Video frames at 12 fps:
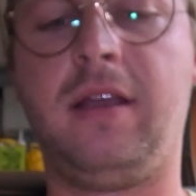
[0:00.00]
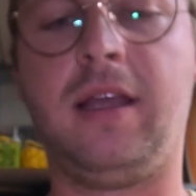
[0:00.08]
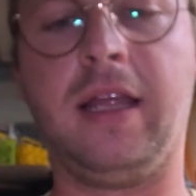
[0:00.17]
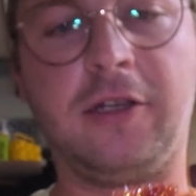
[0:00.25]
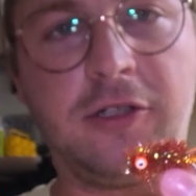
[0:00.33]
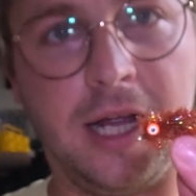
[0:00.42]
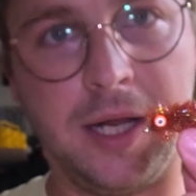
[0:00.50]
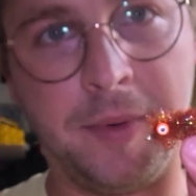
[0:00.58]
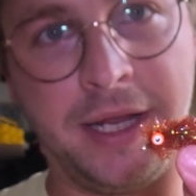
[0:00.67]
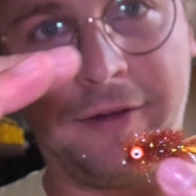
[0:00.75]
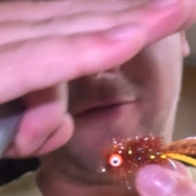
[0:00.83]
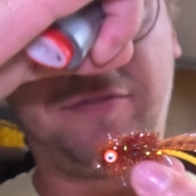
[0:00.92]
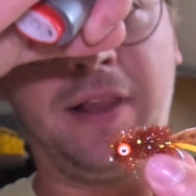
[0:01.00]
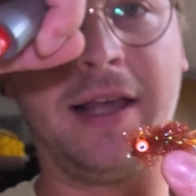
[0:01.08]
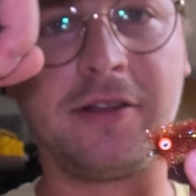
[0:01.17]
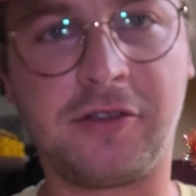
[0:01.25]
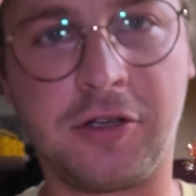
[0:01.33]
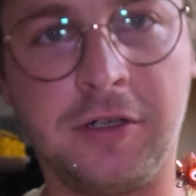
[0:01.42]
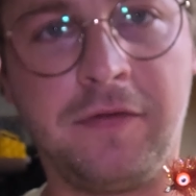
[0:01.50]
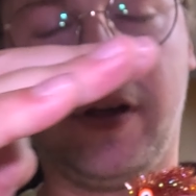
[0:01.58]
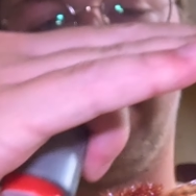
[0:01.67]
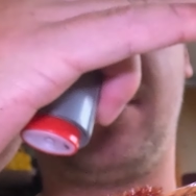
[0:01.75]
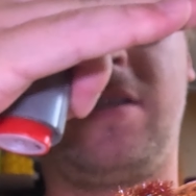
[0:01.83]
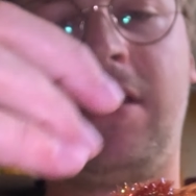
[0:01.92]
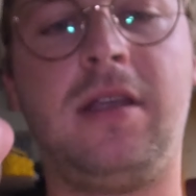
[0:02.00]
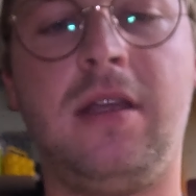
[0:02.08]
and try and make a flat surface